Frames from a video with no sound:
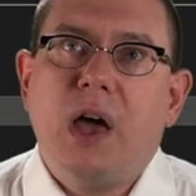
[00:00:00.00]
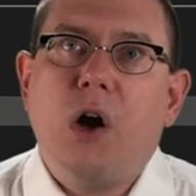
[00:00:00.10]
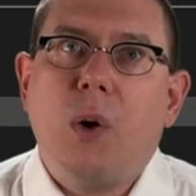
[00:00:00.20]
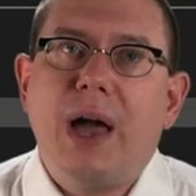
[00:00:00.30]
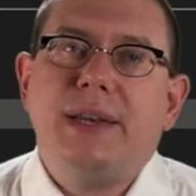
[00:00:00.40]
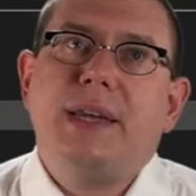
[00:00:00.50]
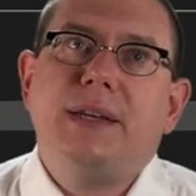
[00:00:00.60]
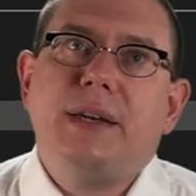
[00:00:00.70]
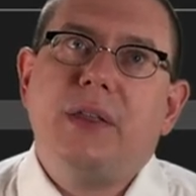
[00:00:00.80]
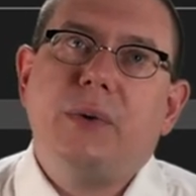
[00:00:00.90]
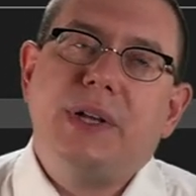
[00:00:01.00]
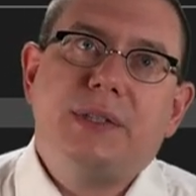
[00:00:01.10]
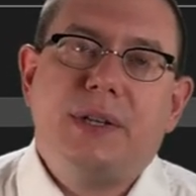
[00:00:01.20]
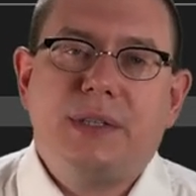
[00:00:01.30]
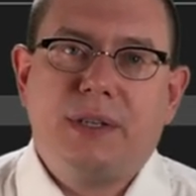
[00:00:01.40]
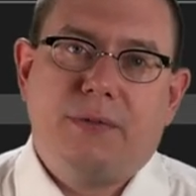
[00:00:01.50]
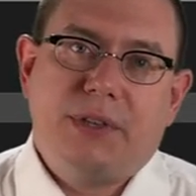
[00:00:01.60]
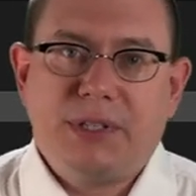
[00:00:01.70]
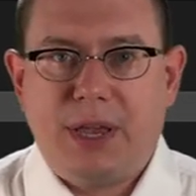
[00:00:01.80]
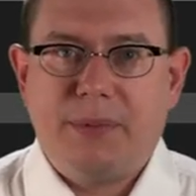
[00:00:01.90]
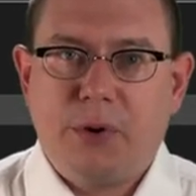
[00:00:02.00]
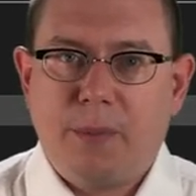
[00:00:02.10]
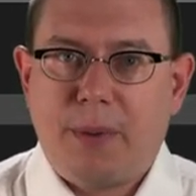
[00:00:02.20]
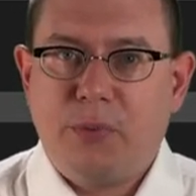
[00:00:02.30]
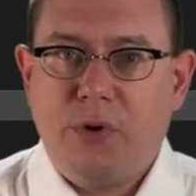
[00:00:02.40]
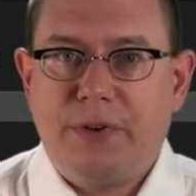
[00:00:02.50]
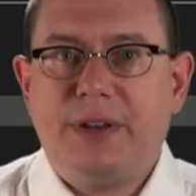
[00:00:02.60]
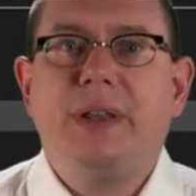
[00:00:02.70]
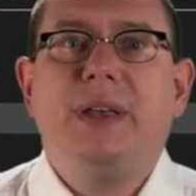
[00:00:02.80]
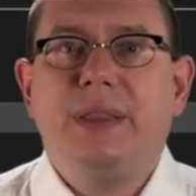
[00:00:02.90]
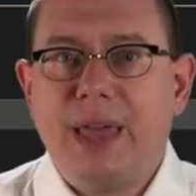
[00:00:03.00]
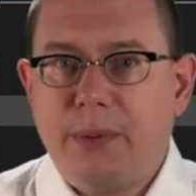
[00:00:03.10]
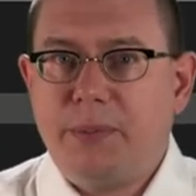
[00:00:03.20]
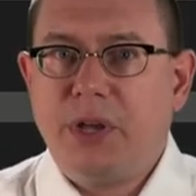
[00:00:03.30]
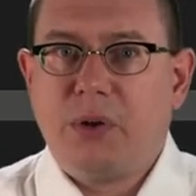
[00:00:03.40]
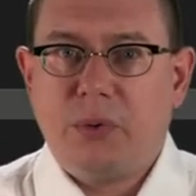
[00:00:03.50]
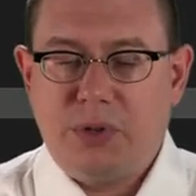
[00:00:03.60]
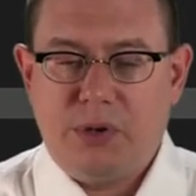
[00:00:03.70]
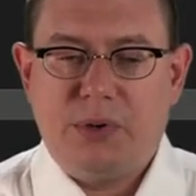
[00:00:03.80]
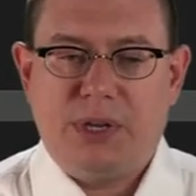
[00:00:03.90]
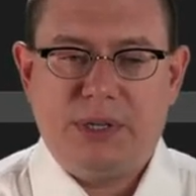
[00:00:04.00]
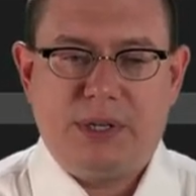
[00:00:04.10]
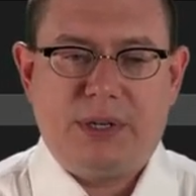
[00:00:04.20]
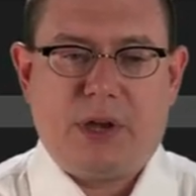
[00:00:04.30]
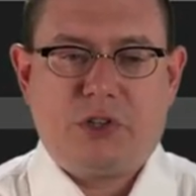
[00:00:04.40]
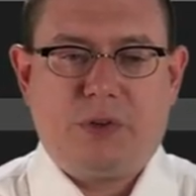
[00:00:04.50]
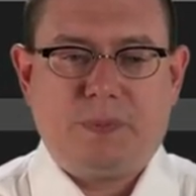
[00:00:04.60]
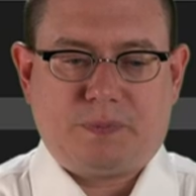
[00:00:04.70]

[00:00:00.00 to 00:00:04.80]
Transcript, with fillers: oh, I need another instance of the same theorem I'm proving. That would be a clue that you needed induction.